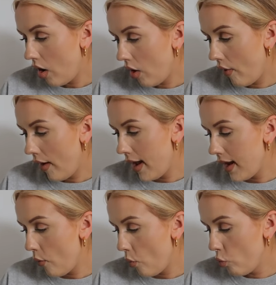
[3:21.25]

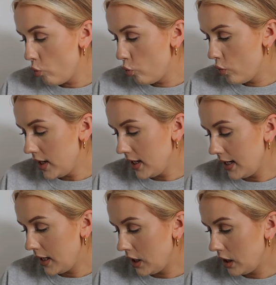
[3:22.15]
I
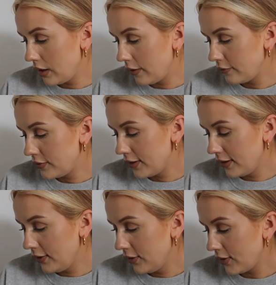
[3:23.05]
really loved
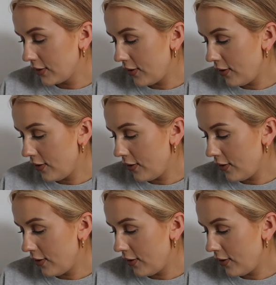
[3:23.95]
the look